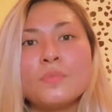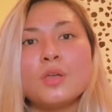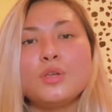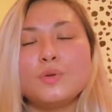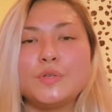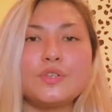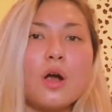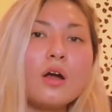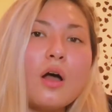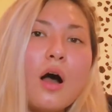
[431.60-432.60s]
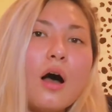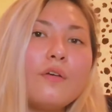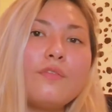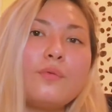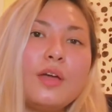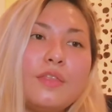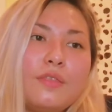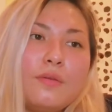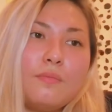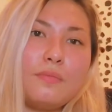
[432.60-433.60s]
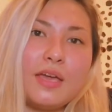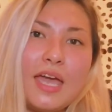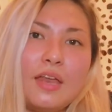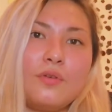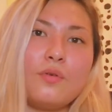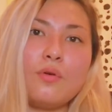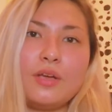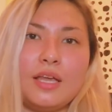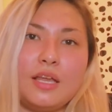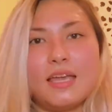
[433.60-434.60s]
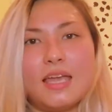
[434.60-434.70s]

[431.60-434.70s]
You start off with mechanical eating.